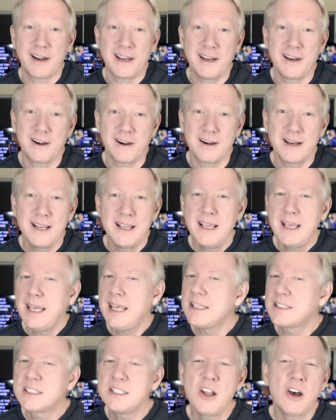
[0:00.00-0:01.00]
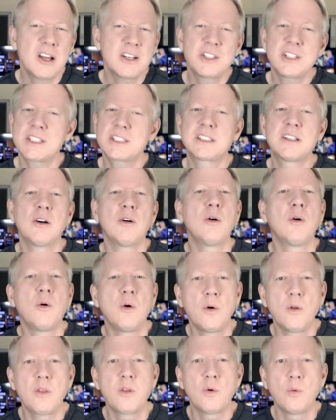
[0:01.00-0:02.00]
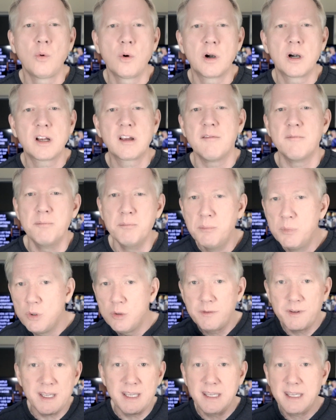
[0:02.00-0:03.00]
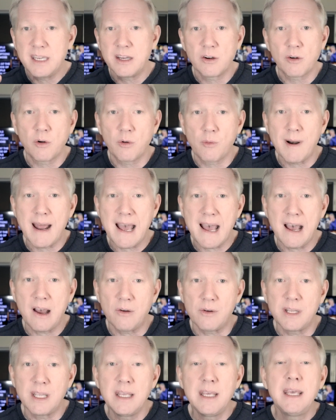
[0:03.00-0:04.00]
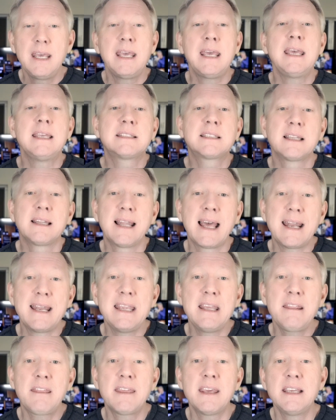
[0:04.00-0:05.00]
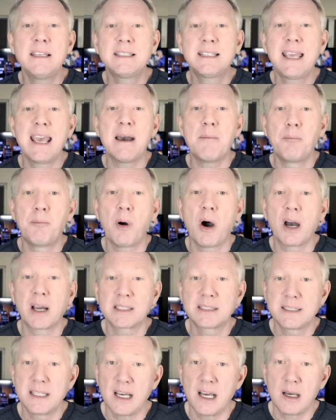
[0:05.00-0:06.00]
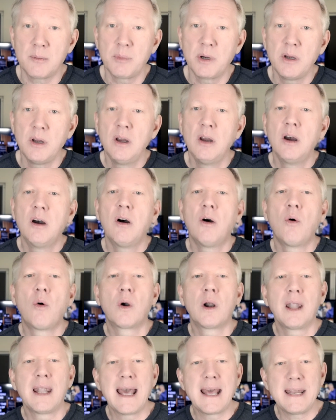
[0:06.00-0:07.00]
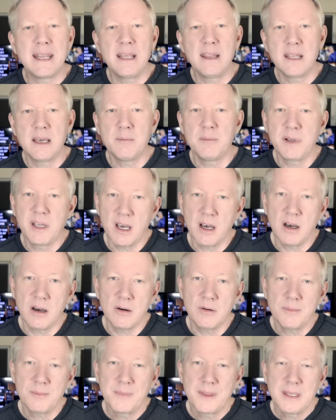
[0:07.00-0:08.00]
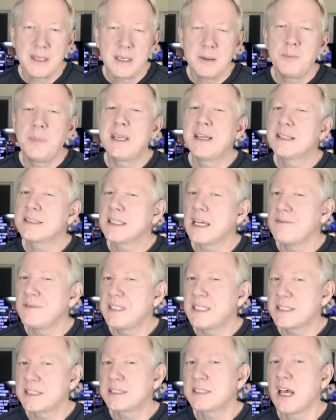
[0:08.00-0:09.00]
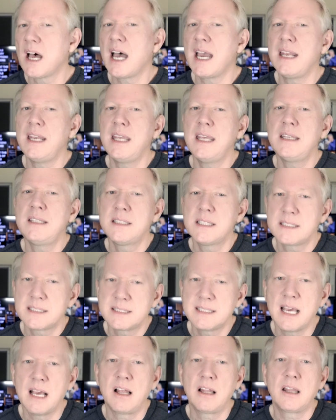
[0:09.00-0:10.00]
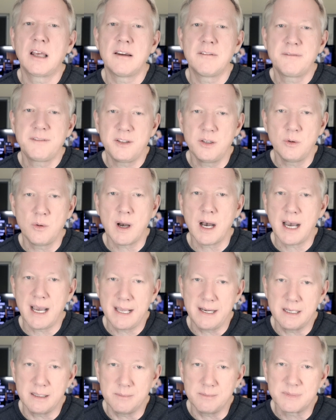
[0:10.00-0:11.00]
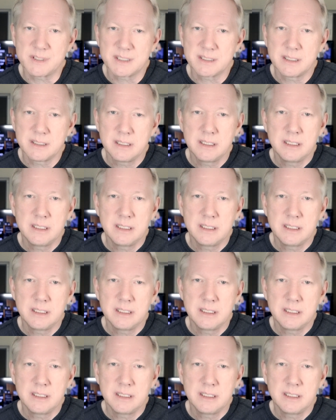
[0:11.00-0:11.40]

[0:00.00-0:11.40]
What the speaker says: here. It's not just all the work of moving gear around, it's letting things get boxed up or letting them go, because I've decided to sell a few items.